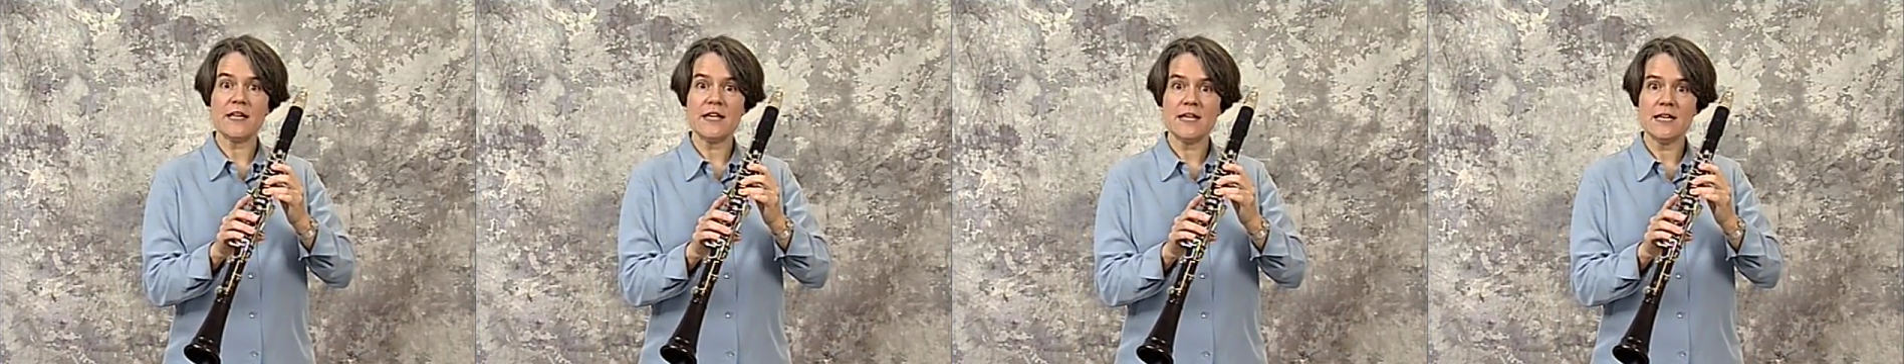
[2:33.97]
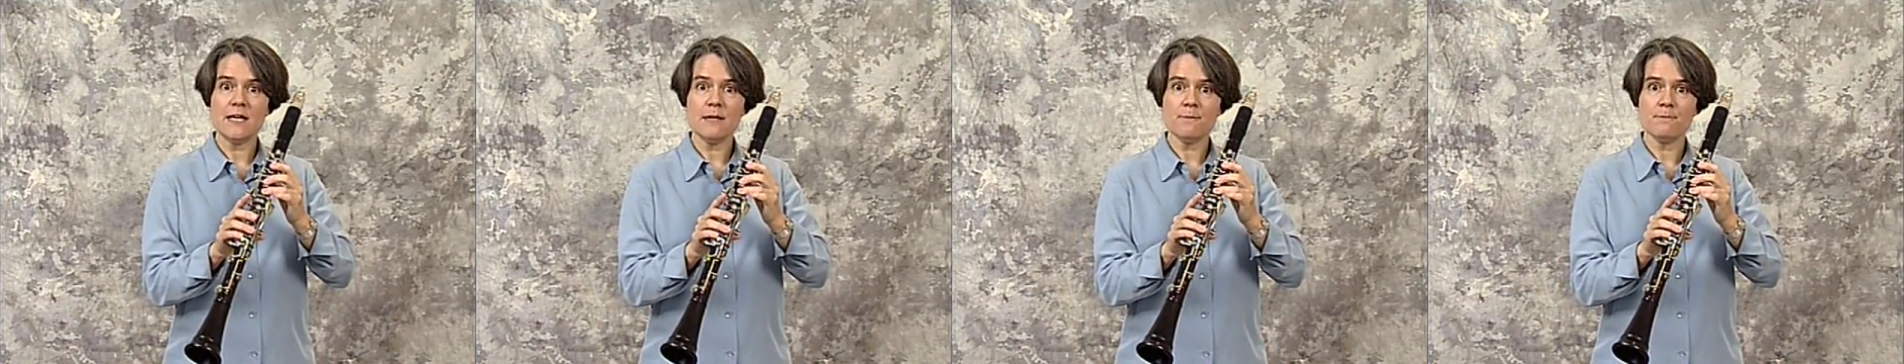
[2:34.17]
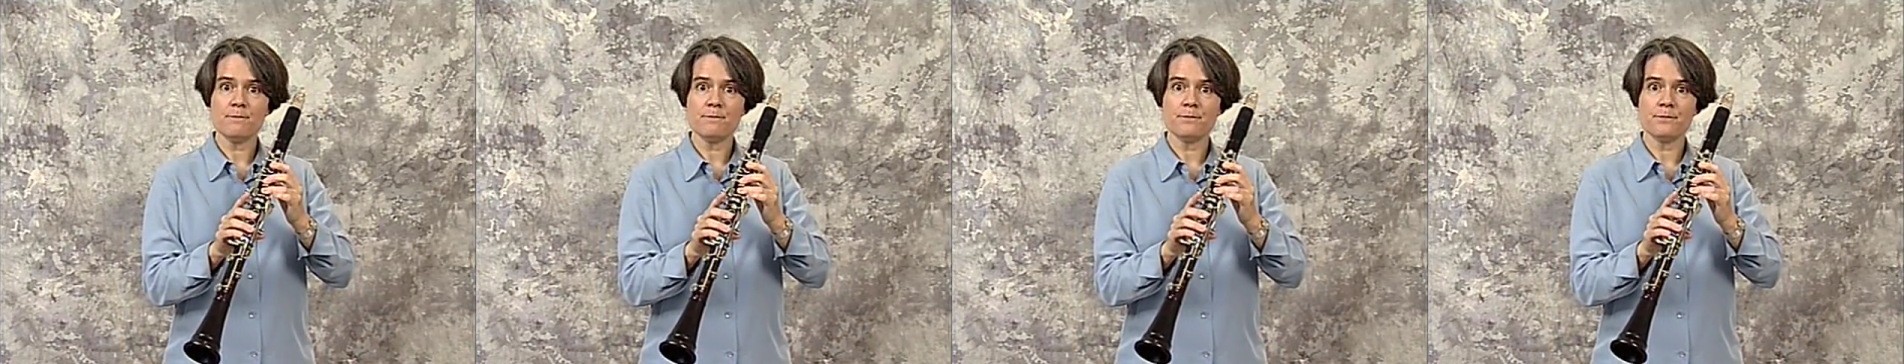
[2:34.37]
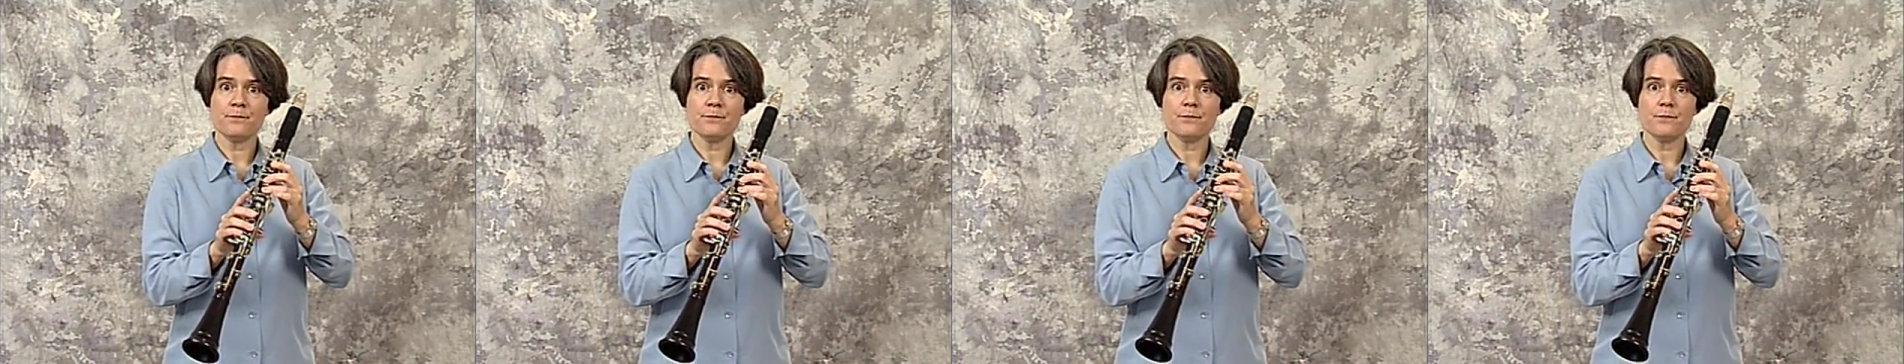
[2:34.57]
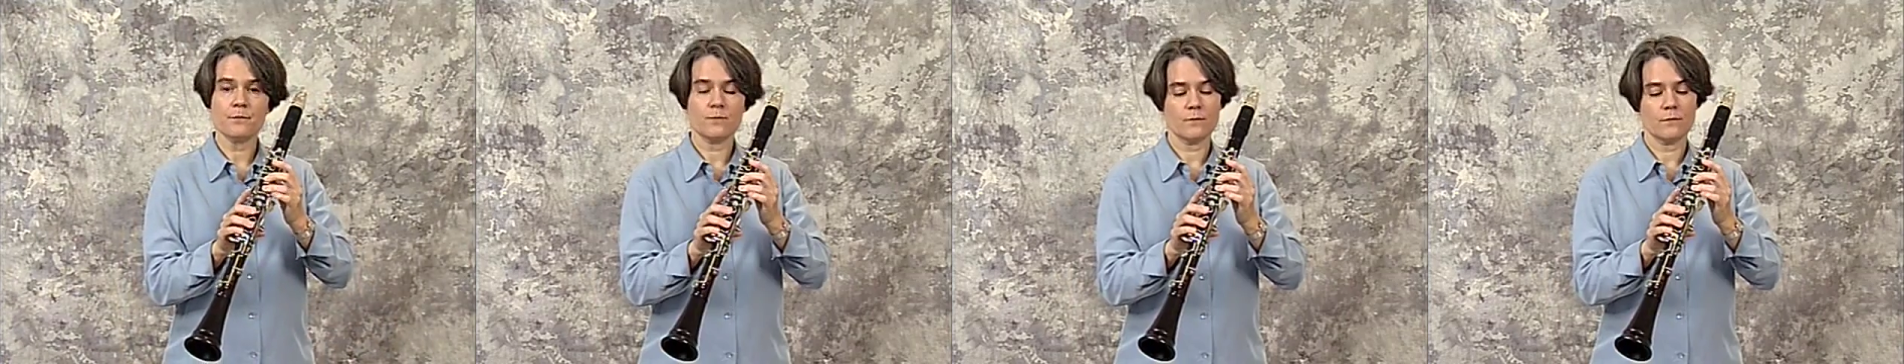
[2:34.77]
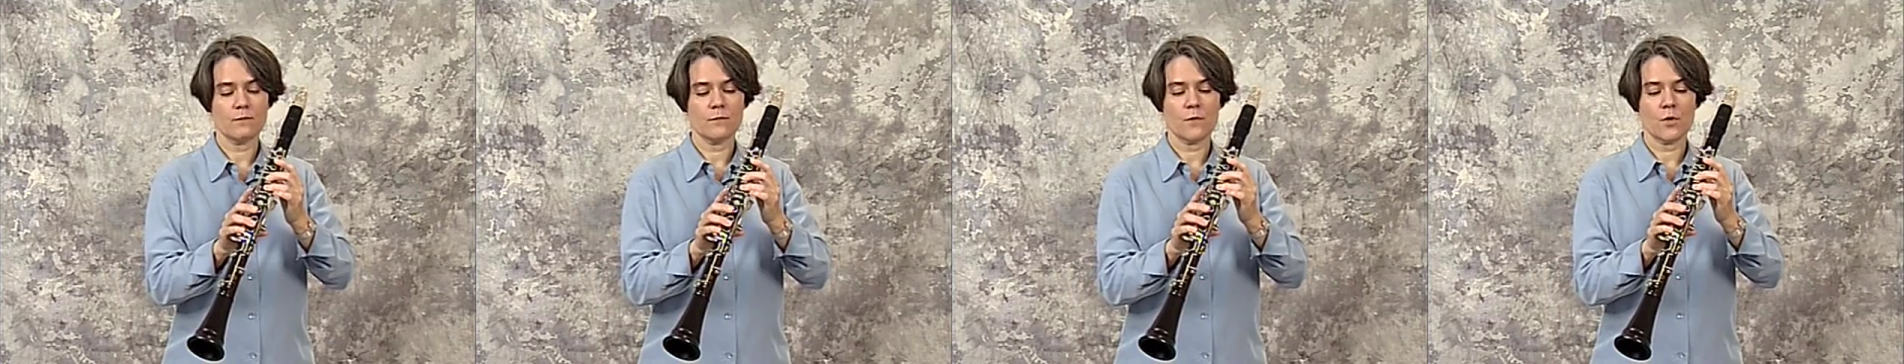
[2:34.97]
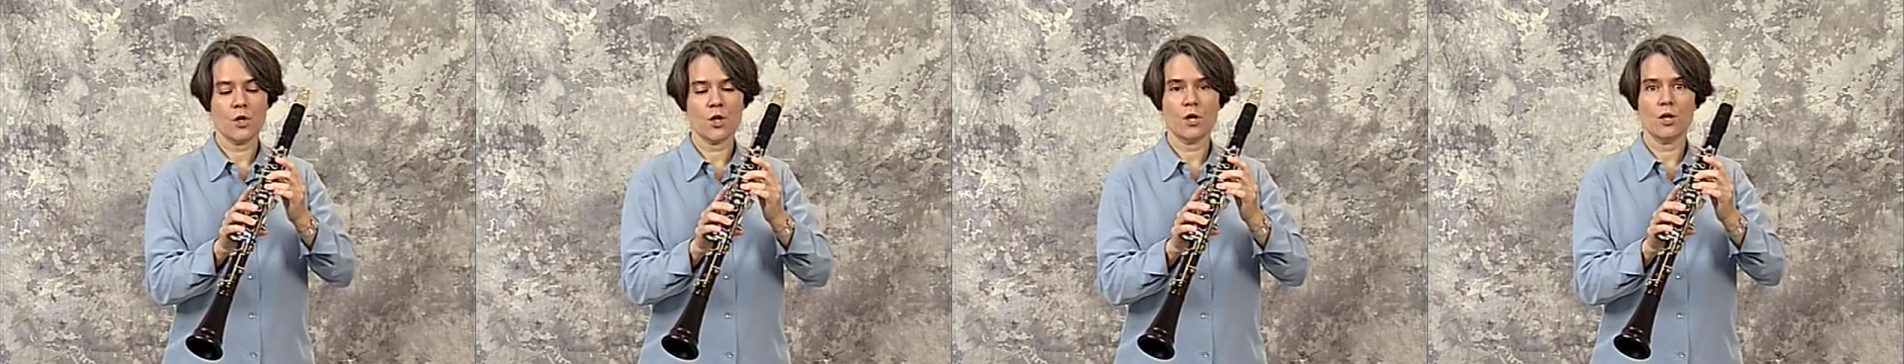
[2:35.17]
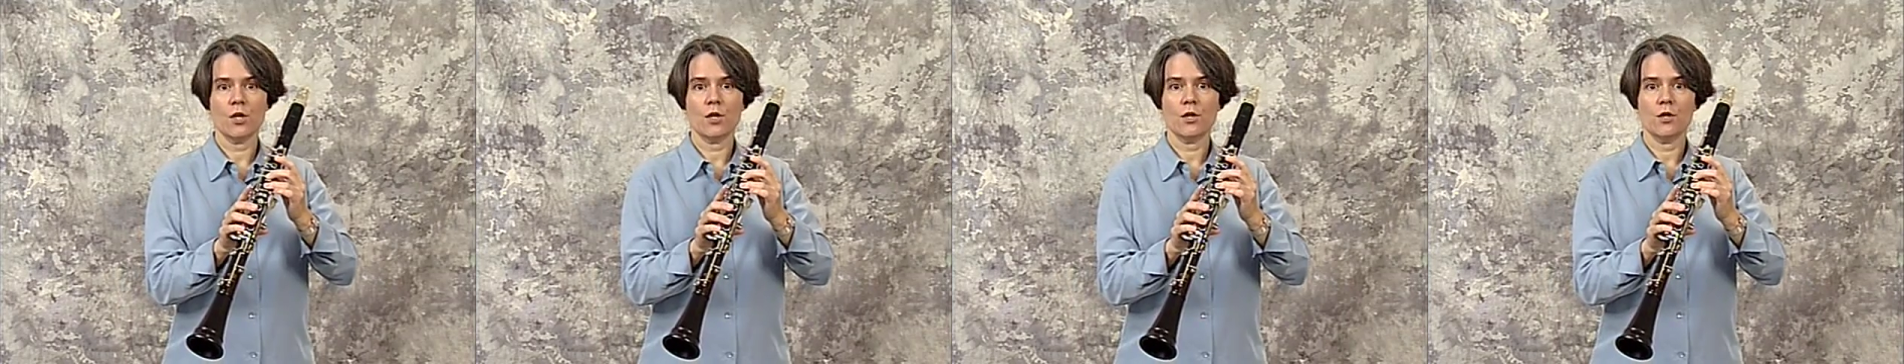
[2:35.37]
E,
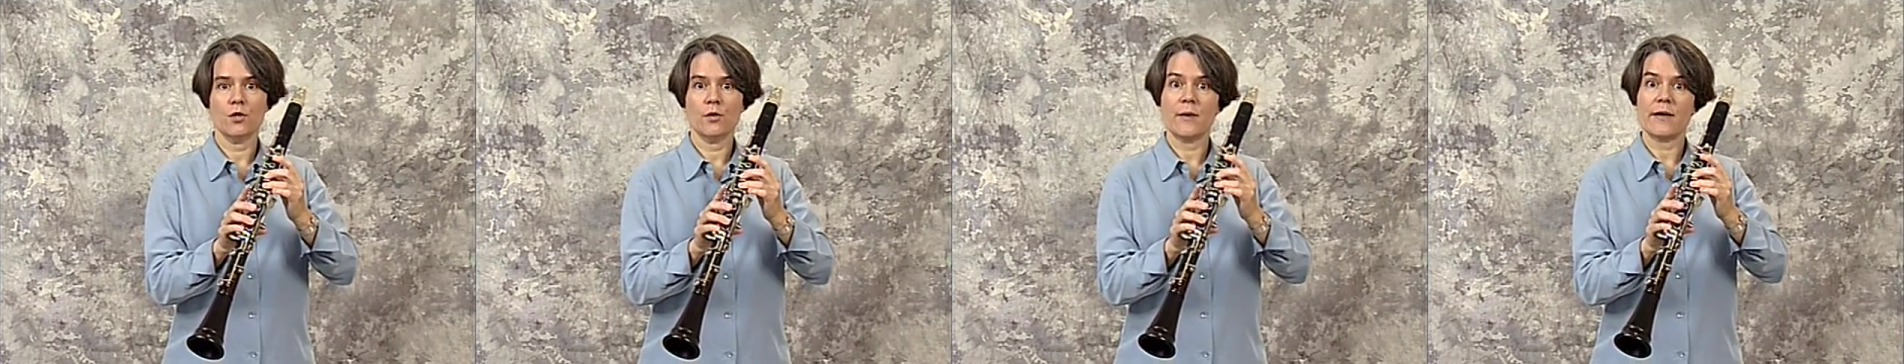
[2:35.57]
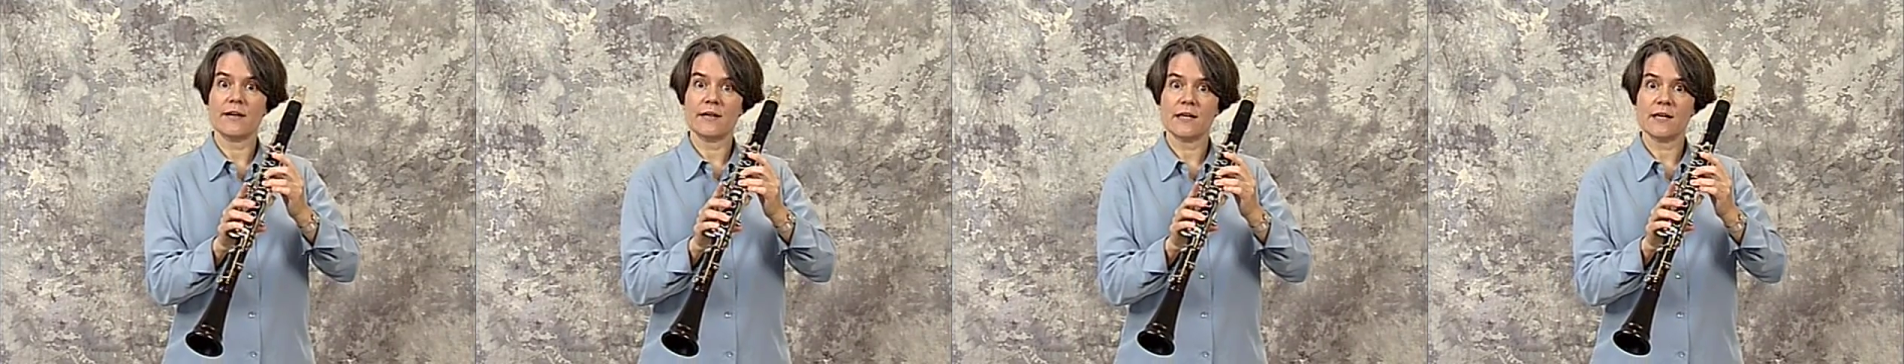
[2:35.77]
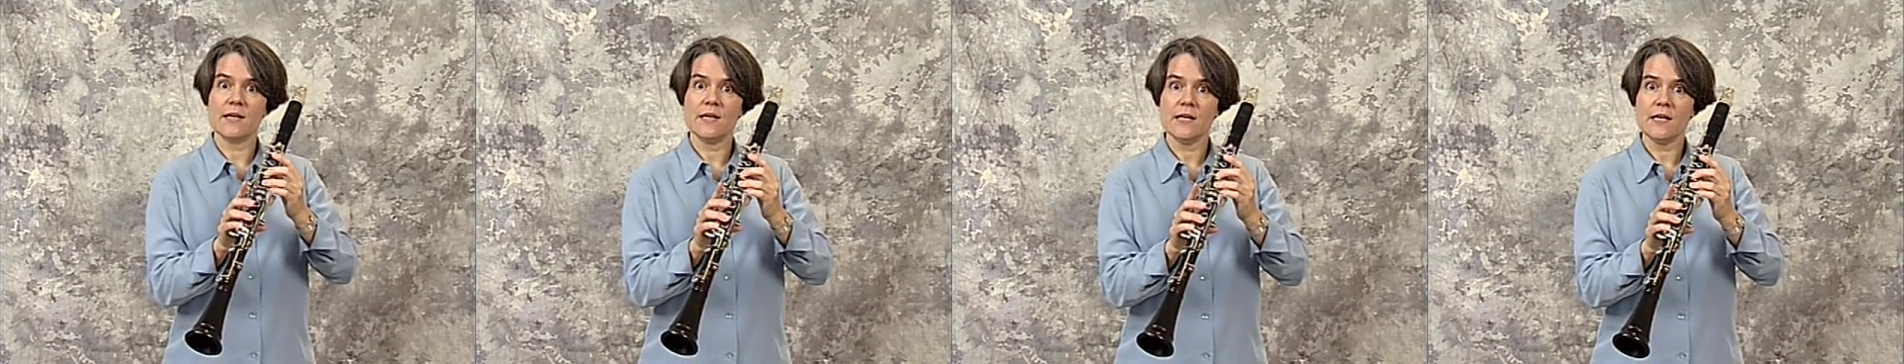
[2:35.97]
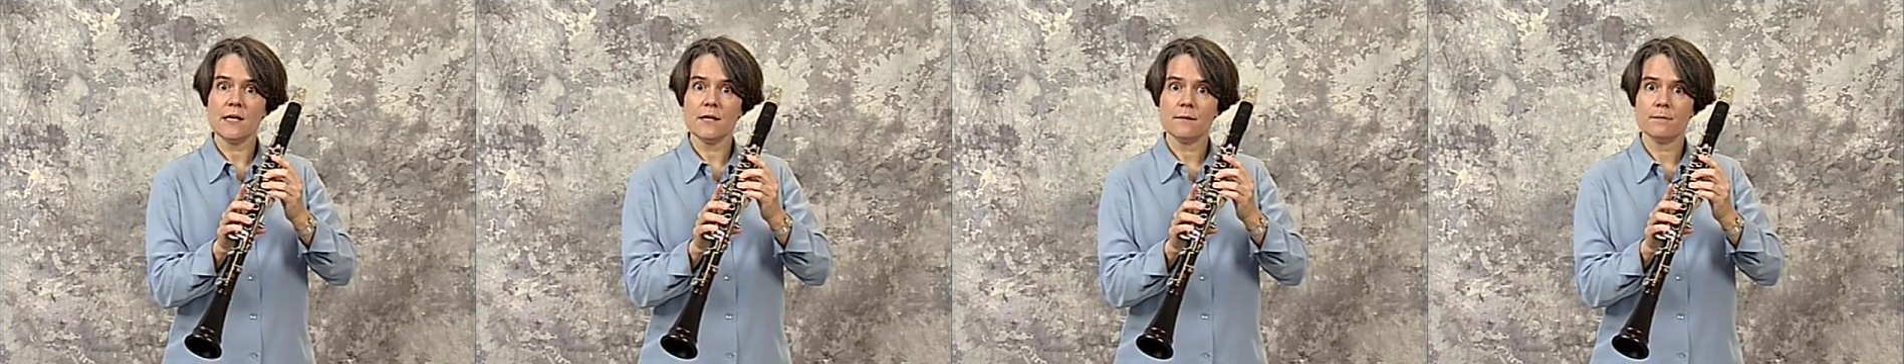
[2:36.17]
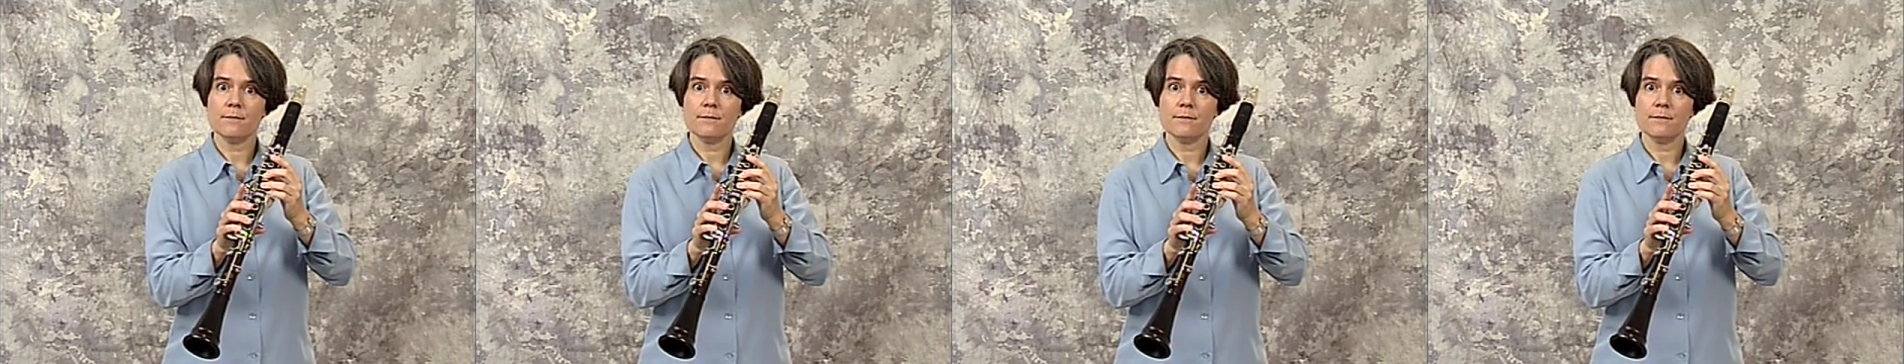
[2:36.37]
you add a key,